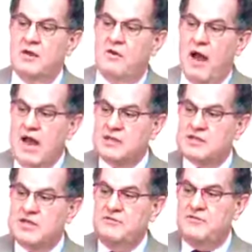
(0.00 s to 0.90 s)

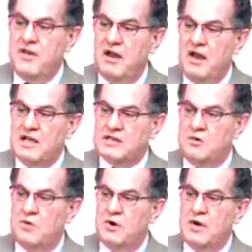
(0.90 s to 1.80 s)
Christ, he fell, as
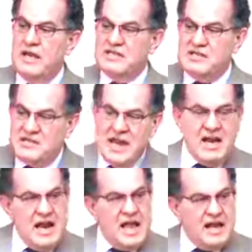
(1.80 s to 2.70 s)
it were, as
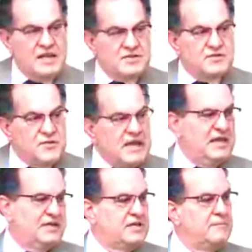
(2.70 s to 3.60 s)
dead at his
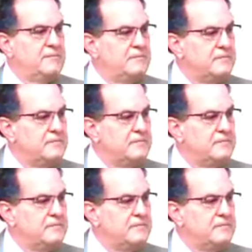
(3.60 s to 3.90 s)
feet.